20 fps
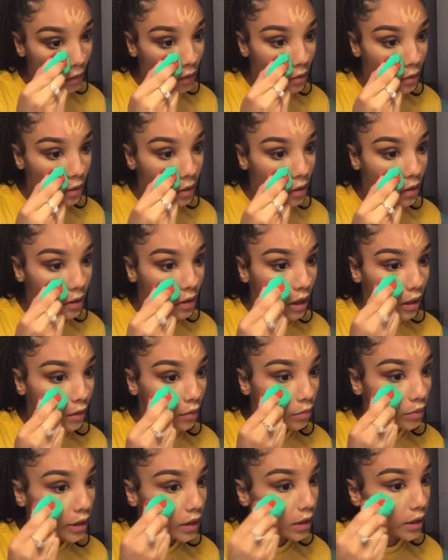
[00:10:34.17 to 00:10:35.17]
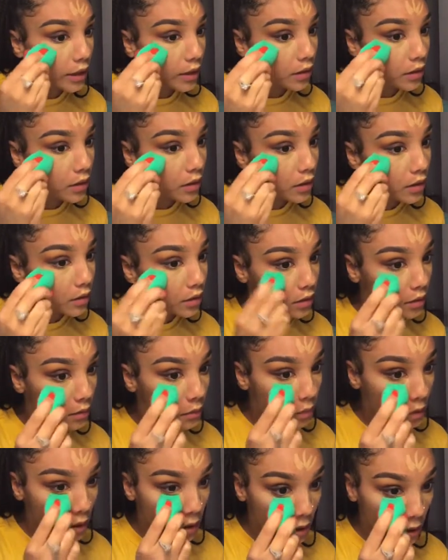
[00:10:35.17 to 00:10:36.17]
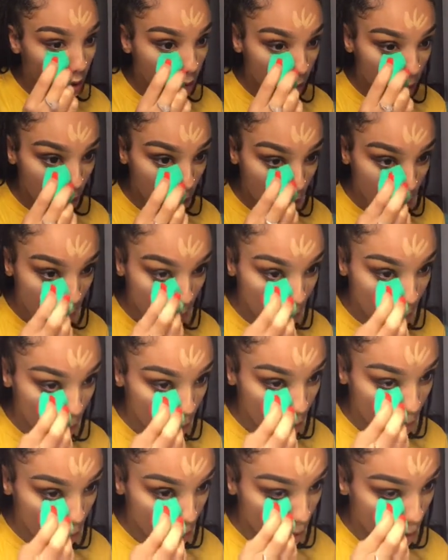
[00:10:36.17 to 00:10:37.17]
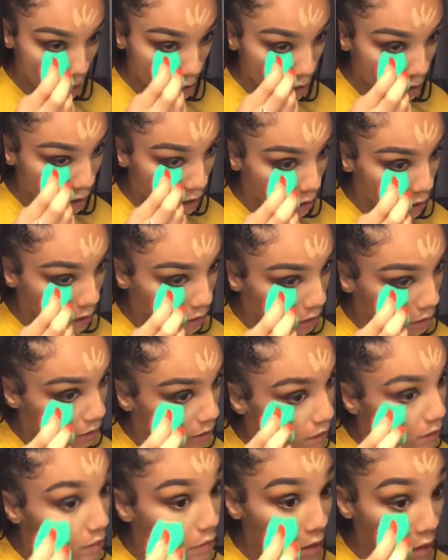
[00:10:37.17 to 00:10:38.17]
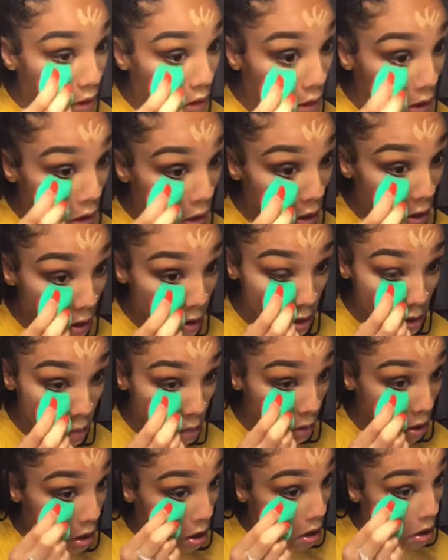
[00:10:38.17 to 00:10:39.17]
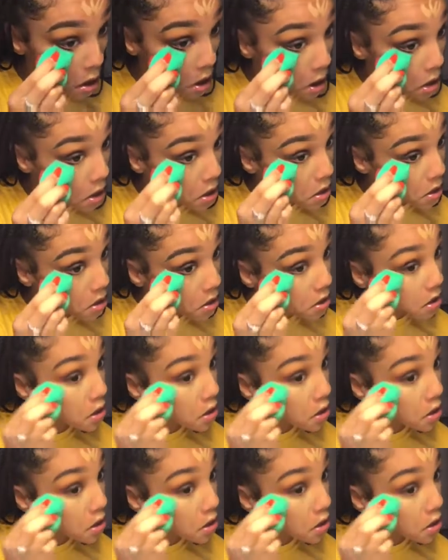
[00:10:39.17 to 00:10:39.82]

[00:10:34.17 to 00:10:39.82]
so good. I really like this because it like lets me get under my eyes